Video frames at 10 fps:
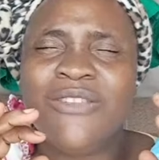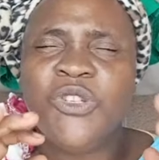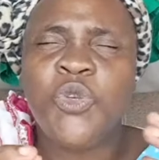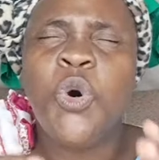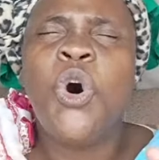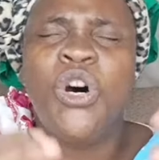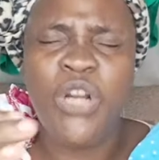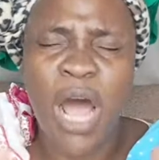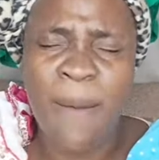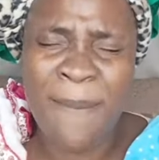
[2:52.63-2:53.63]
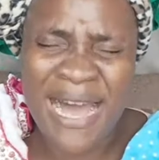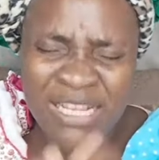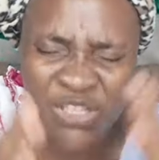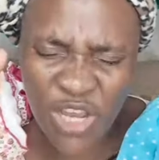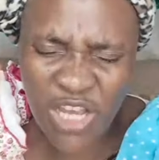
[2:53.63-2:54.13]
Do not
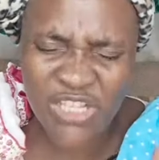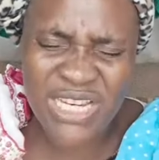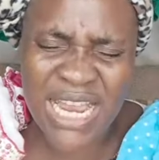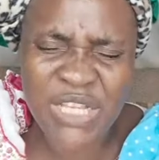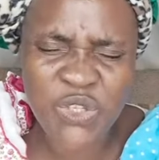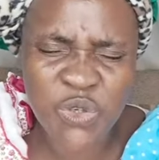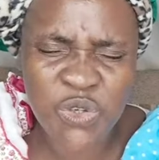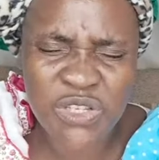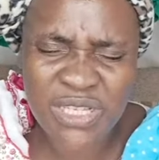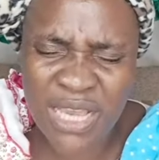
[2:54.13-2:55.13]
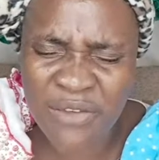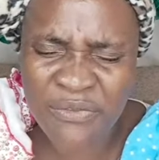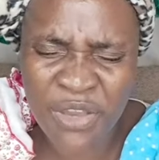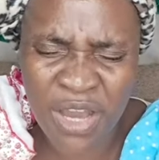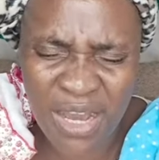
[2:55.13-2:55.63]
pass us, gentle
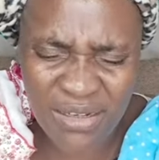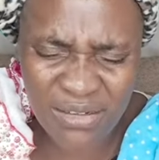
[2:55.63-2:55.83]
Savior.